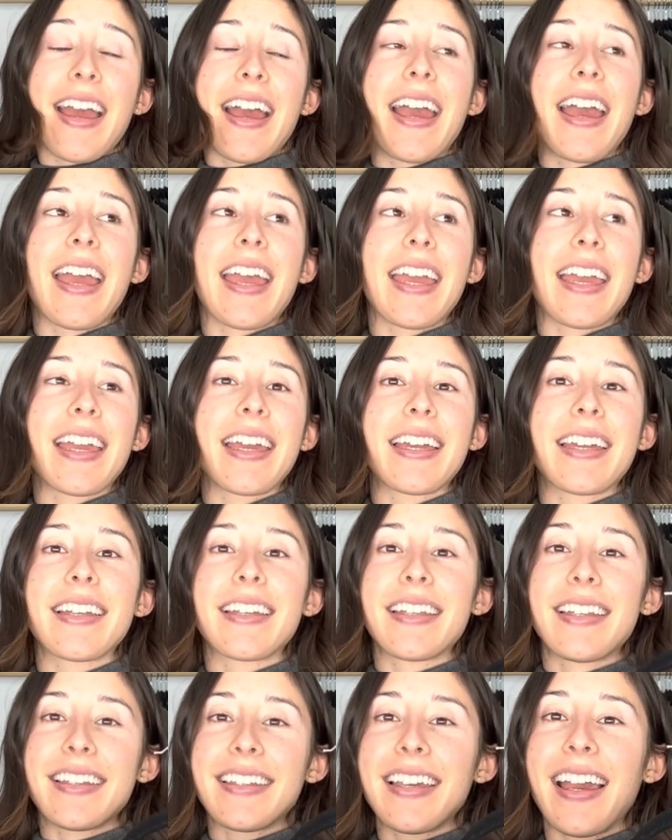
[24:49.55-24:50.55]

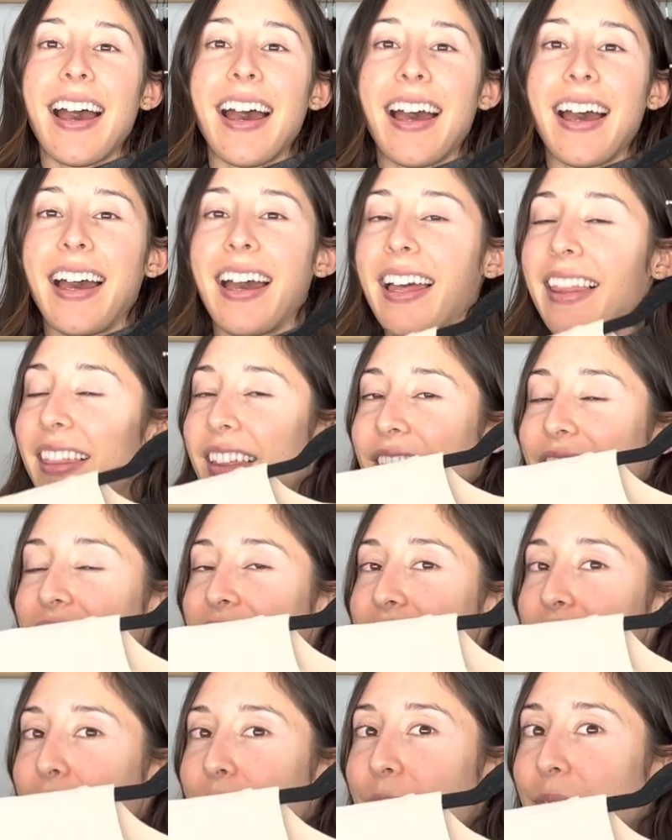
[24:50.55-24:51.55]
And yeah, I love
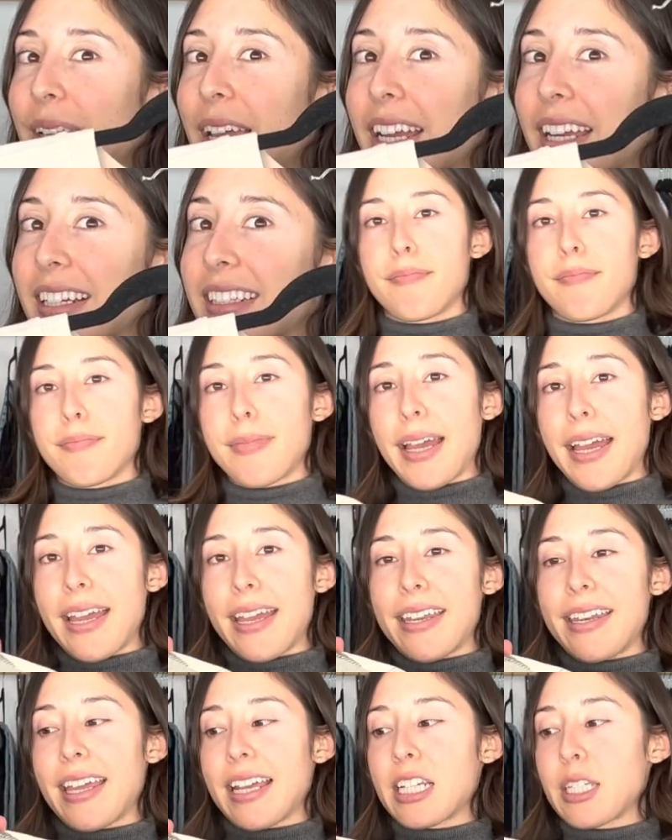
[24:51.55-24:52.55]
this crew neck. My
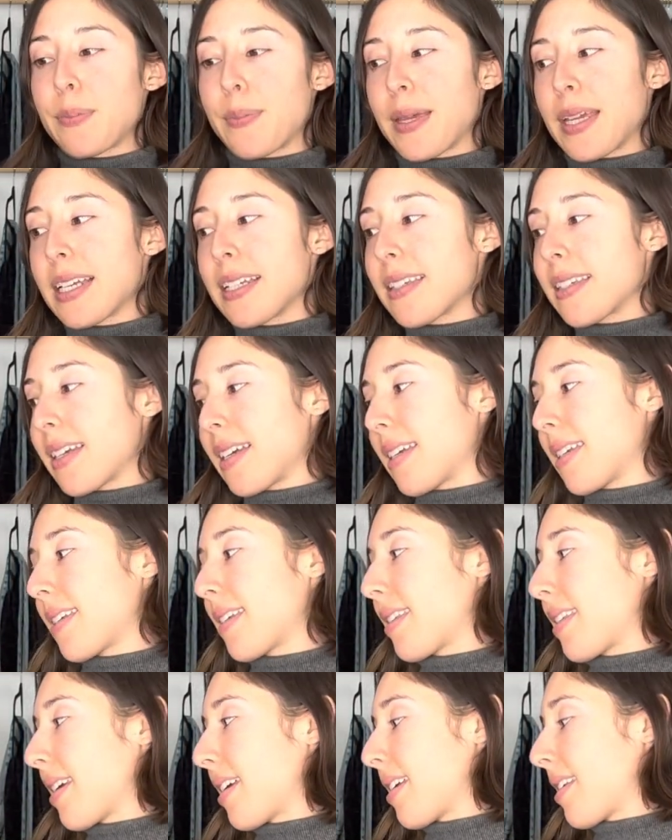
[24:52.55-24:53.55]
next piece is
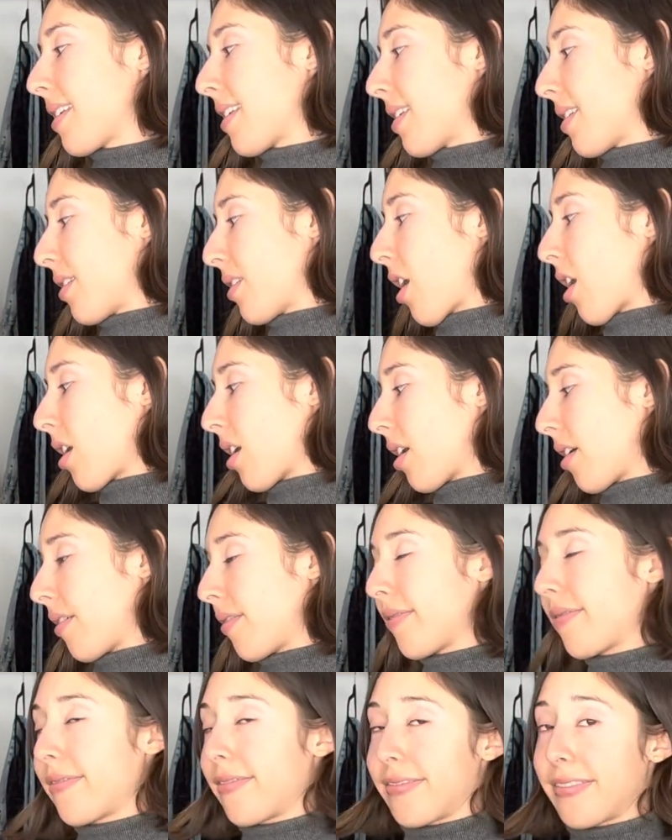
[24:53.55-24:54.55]
this Zara
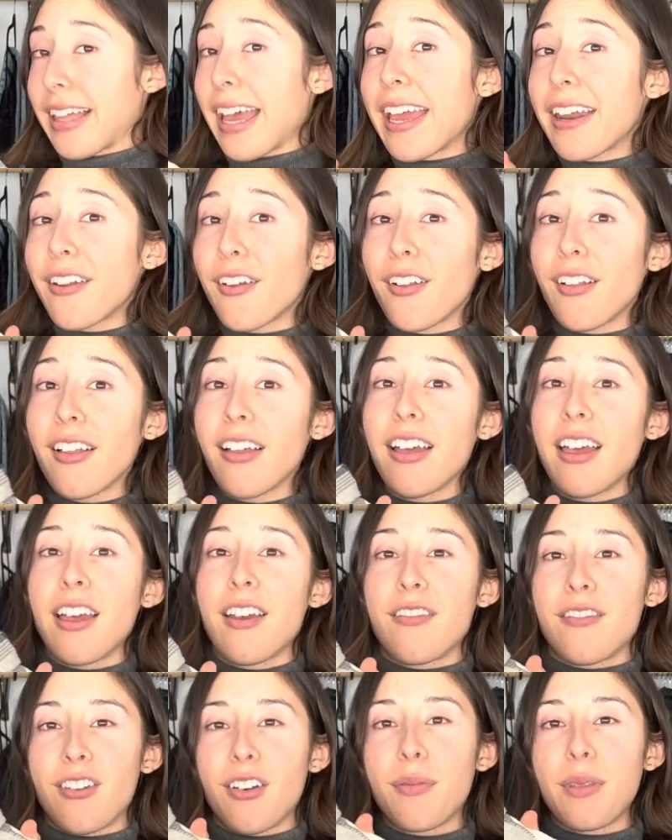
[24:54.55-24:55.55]
flannel
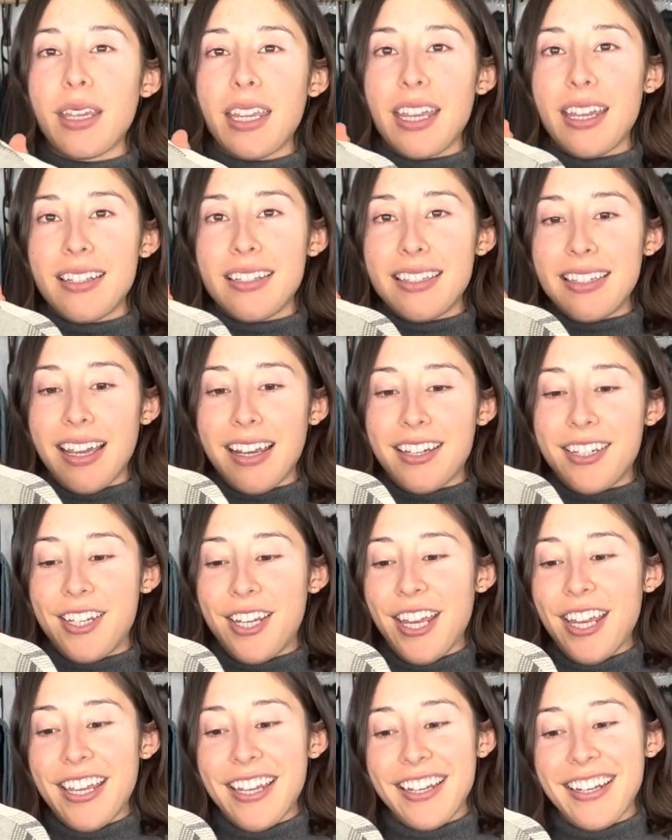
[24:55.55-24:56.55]
from the kids
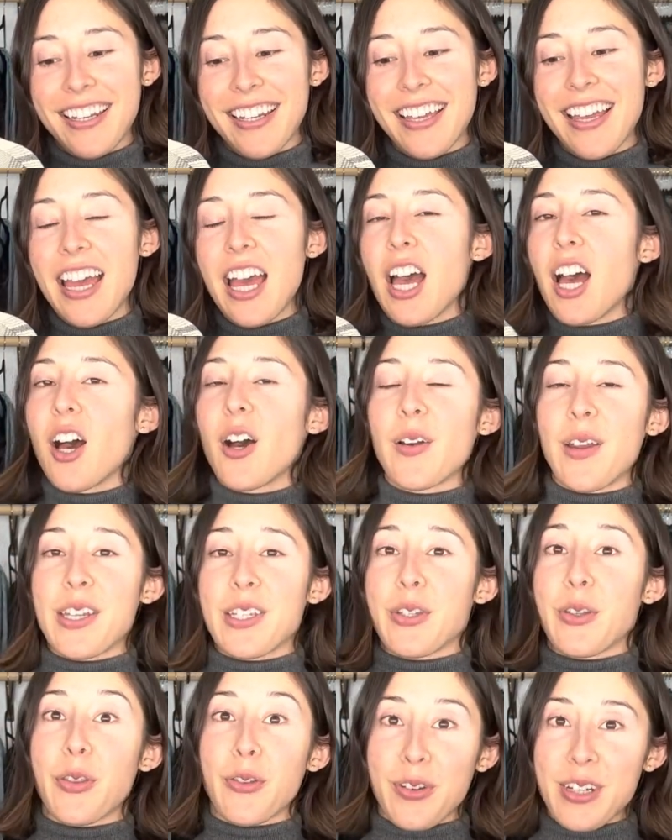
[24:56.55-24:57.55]
section. Okay,
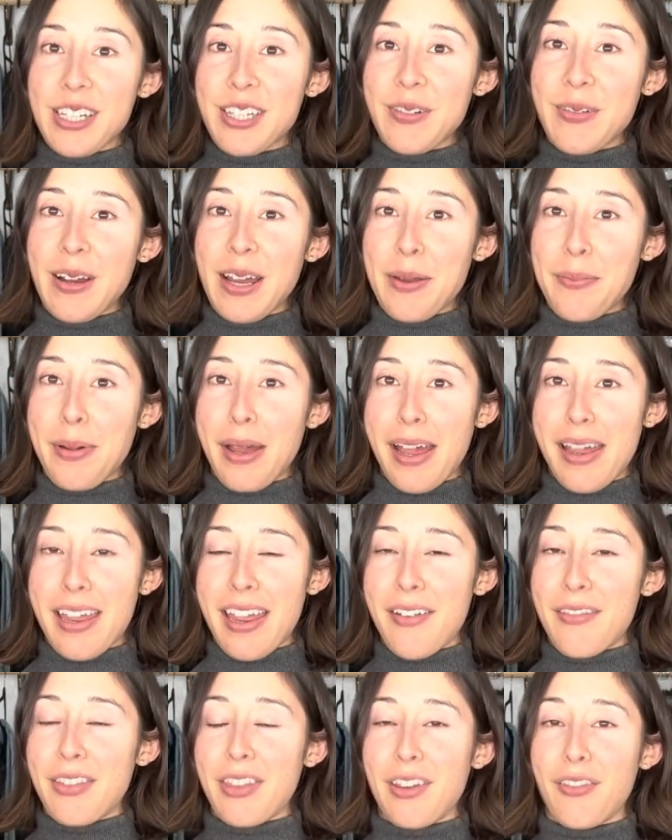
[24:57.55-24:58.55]
so the reason why I buy
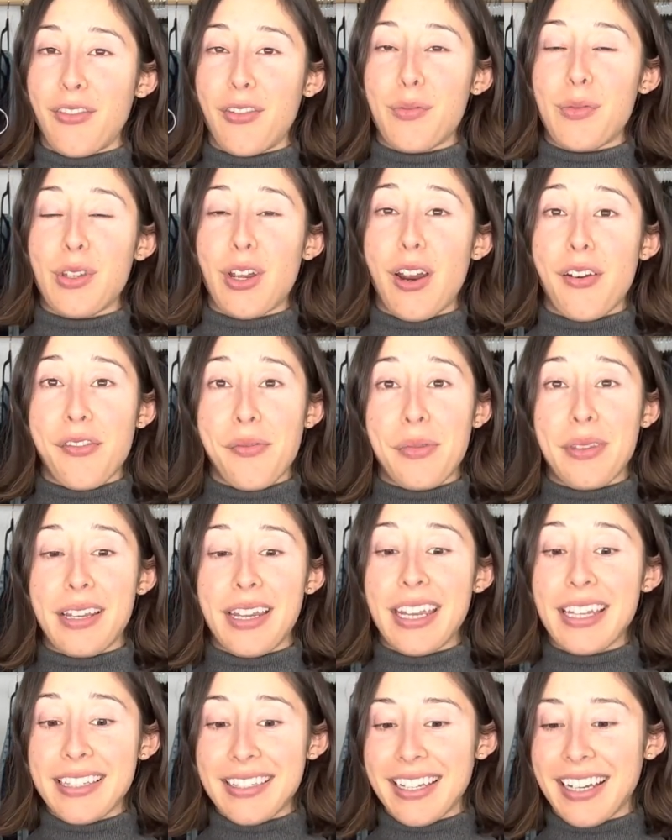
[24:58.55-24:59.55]
everything from Zara from the
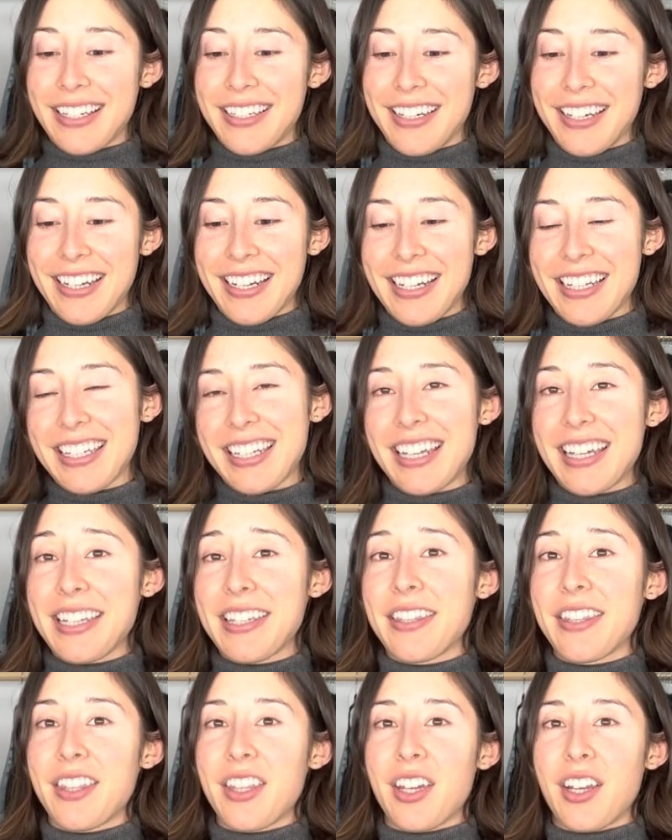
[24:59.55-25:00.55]
kids section is because
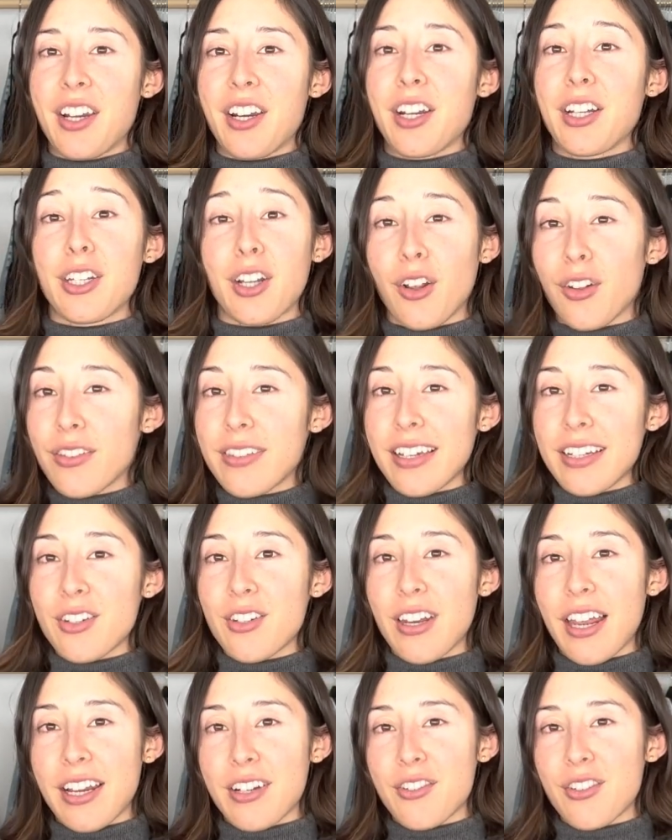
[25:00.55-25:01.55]
their adult section
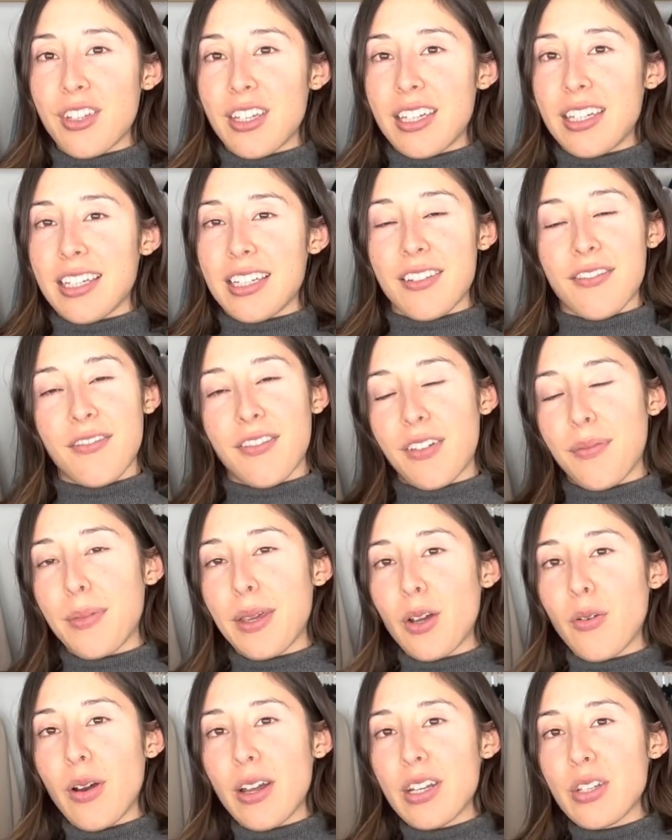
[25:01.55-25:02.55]
actually doesn't fit me
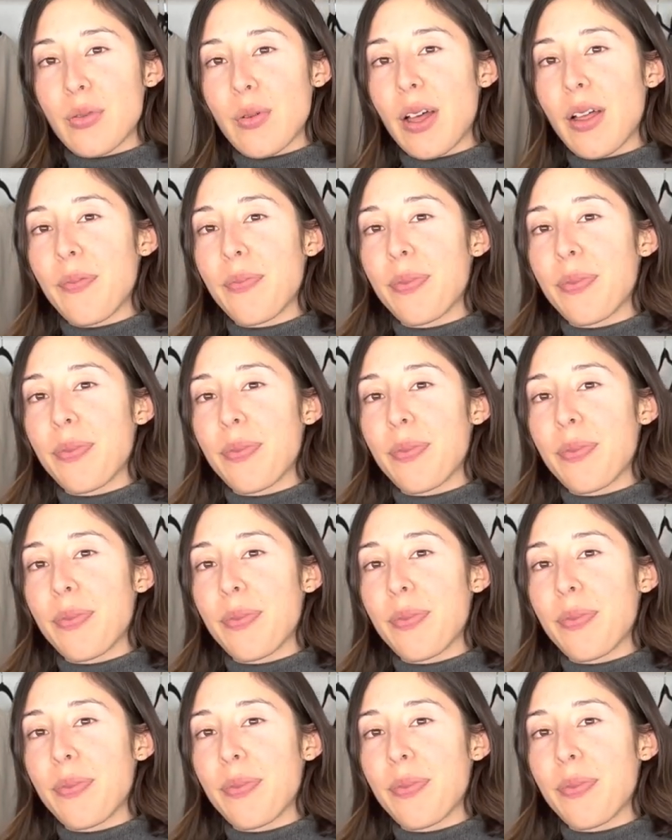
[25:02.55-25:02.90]
quite as well.